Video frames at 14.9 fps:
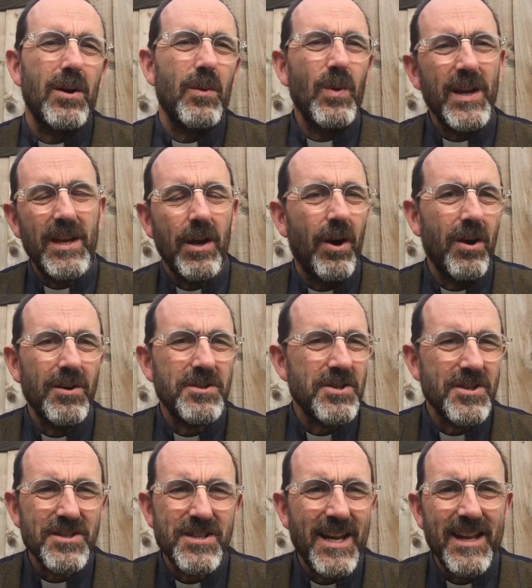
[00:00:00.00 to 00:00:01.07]
We can't
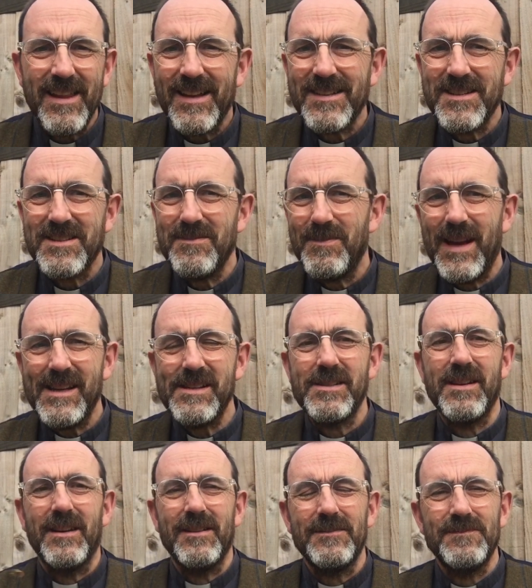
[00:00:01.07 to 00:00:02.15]
just say that doesn't
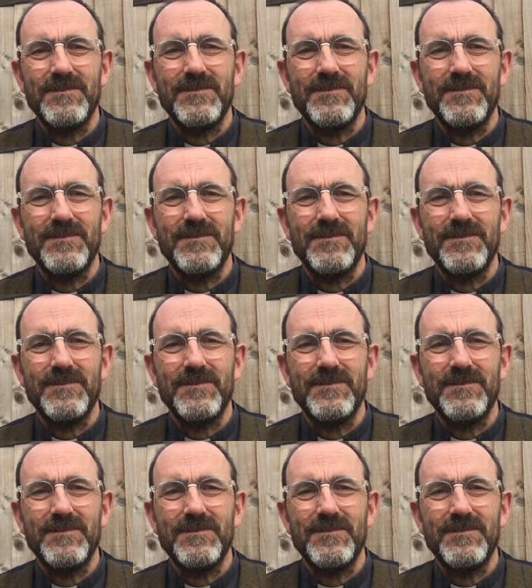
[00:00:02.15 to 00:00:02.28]
matter.